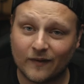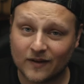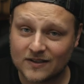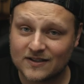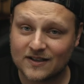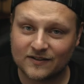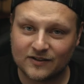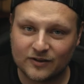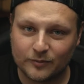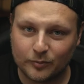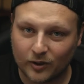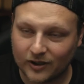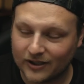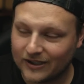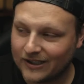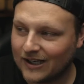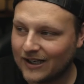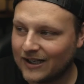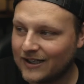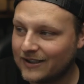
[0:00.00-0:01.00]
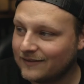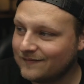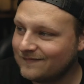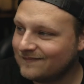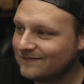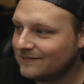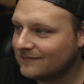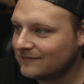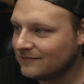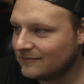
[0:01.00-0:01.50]
If I said 2.9,
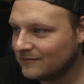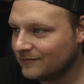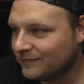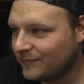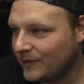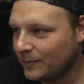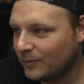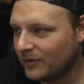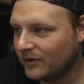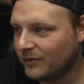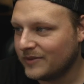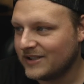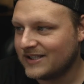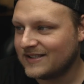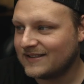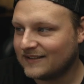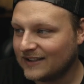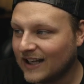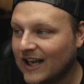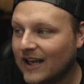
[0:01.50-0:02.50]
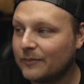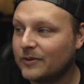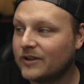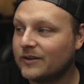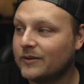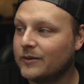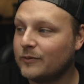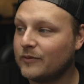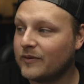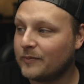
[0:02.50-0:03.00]
people will be
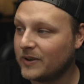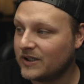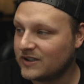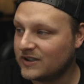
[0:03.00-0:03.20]
stabbing me with